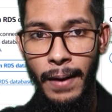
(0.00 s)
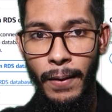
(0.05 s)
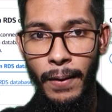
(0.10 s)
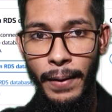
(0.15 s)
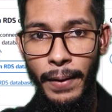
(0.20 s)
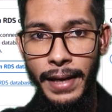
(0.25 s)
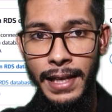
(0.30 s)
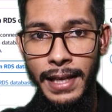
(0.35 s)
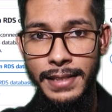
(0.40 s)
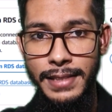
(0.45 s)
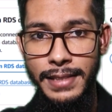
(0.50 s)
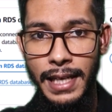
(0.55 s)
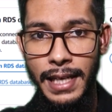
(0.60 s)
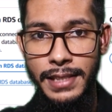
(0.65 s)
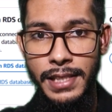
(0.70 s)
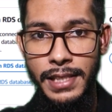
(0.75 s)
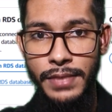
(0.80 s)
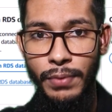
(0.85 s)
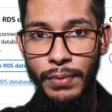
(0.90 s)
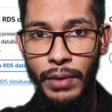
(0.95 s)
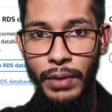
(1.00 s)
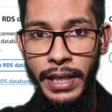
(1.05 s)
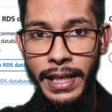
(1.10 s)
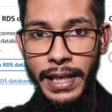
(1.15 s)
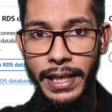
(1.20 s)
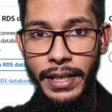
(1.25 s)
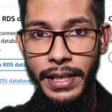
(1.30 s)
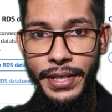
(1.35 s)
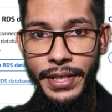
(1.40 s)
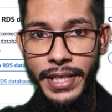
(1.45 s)
Okay, successfully
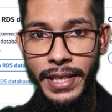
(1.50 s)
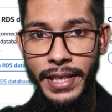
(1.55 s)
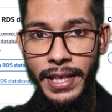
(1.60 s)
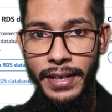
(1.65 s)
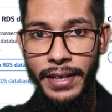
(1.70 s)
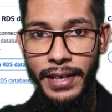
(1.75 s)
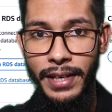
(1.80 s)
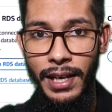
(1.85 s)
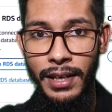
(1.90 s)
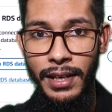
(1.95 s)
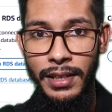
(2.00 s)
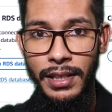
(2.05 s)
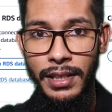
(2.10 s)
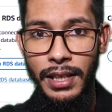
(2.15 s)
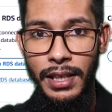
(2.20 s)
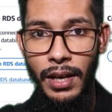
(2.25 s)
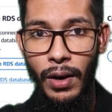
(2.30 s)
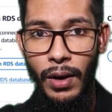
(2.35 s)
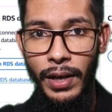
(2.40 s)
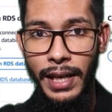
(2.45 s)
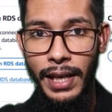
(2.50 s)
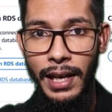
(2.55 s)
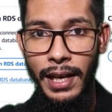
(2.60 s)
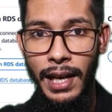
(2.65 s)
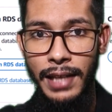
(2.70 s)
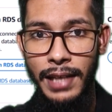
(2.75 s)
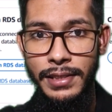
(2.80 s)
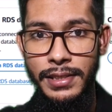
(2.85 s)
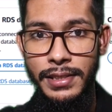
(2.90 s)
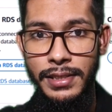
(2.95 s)
initiated now. Okay,
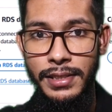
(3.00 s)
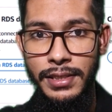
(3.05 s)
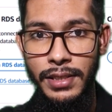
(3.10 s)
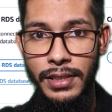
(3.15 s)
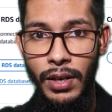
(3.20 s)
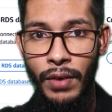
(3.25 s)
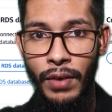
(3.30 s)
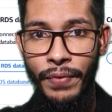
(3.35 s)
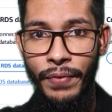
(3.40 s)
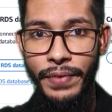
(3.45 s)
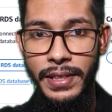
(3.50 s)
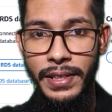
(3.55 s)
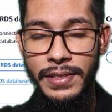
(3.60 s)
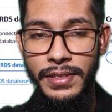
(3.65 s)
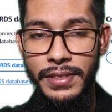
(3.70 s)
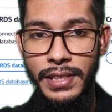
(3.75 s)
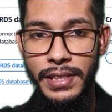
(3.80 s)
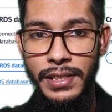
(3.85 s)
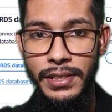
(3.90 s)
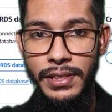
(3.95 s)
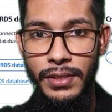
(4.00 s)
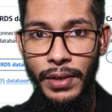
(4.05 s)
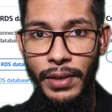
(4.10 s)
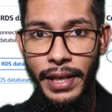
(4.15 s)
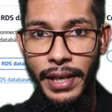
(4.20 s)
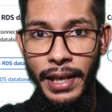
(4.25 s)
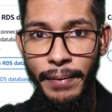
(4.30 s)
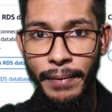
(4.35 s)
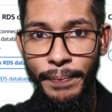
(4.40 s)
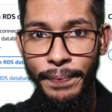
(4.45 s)
launch of instance.
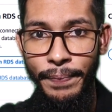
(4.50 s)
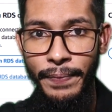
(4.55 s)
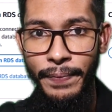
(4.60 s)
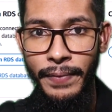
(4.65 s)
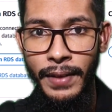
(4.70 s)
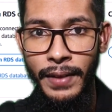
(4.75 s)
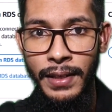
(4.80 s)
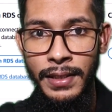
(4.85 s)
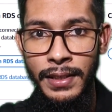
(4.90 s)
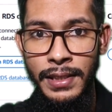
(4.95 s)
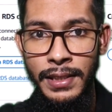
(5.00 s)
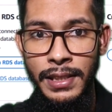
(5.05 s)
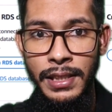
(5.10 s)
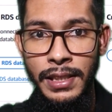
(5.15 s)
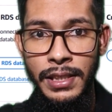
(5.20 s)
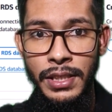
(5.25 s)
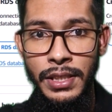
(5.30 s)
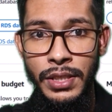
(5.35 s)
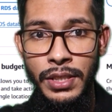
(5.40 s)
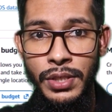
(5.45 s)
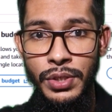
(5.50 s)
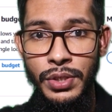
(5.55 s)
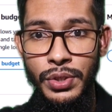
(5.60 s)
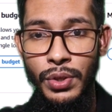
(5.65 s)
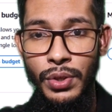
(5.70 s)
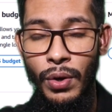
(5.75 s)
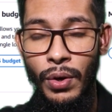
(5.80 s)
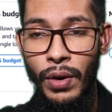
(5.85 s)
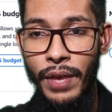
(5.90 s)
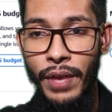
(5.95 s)
Okay,
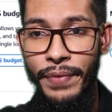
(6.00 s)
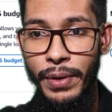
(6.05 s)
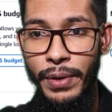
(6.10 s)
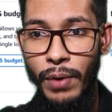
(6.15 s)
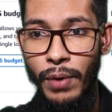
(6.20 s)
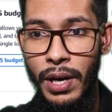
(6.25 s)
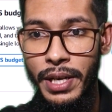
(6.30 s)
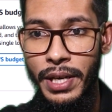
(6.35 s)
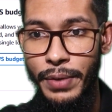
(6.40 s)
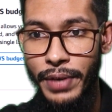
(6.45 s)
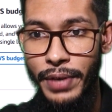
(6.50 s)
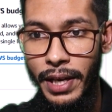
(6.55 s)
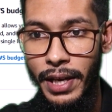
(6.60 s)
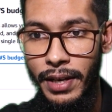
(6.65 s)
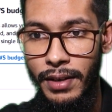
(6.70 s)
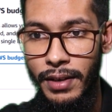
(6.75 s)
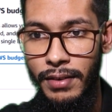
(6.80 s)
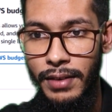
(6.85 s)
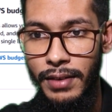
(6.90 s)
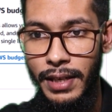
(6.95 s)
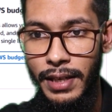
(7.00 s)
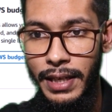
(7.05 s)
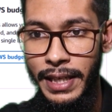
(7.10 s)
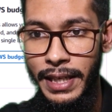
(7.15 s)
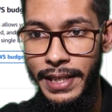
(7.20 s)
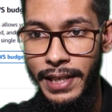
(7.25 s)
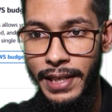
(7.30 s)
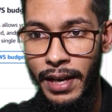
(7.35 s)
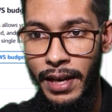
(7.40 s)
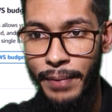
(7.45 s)
so if you want, you can
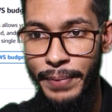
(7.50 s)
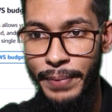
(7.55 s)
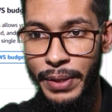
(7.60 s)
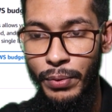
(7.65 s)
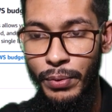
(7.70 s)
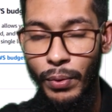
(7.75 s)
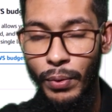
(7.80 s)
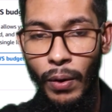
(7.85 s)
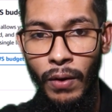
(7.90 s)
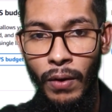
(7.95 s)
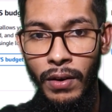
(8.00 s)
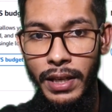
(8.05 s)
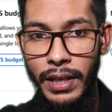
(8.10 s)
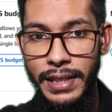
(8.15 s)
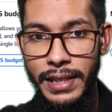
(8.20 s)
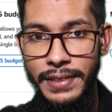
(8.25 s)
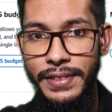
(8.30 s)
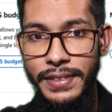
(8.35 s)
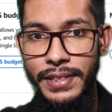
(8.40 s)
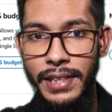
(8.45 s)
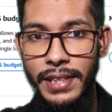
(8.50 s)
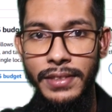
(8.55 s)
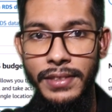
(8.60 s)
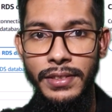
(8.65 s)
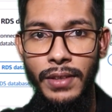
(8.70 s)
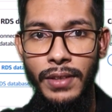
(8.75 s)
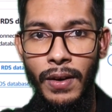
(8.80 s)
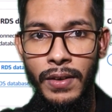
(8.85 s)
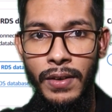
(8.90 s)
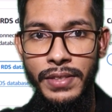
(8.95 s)
click here view all
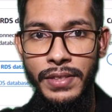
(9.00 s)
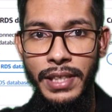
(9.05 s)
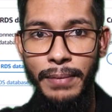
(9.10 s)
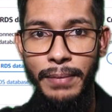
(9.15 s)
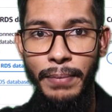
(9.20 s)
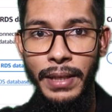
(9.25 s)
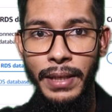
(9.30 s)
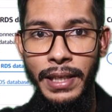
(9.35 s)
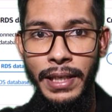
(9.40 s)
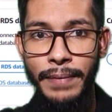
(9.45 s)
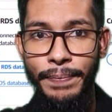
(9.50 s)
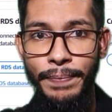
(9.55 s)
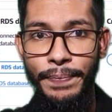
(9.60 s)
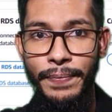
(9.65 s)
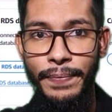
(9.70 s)
instance, or simply